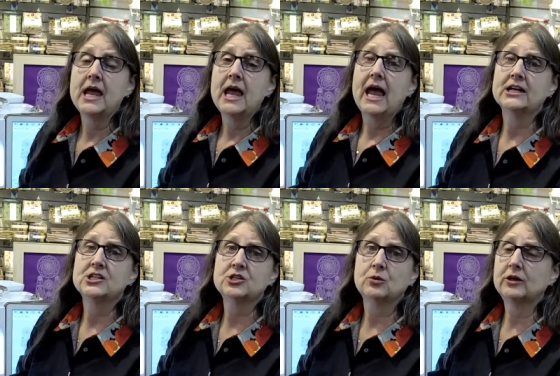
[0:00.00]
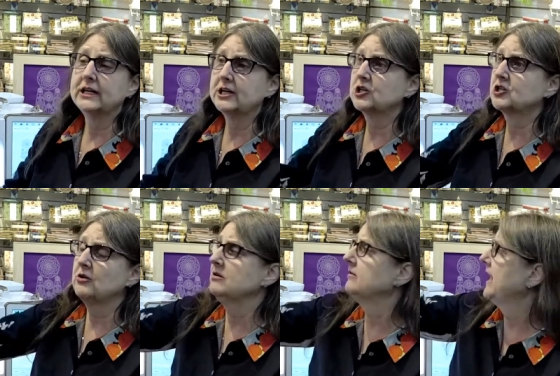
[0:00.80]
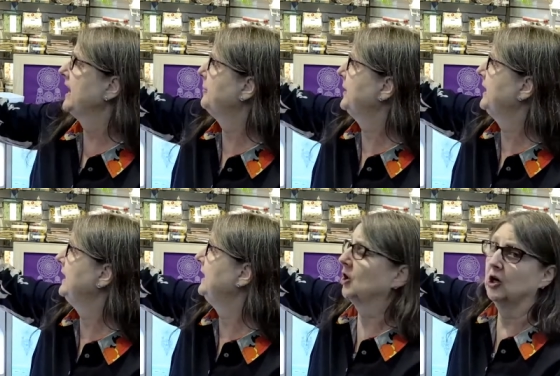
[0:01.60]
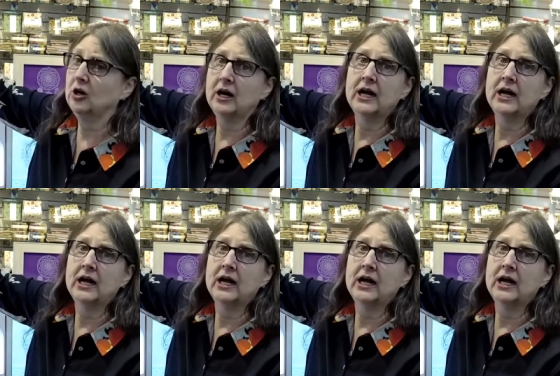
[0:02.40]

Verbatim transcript: And so we're going to show you that up here.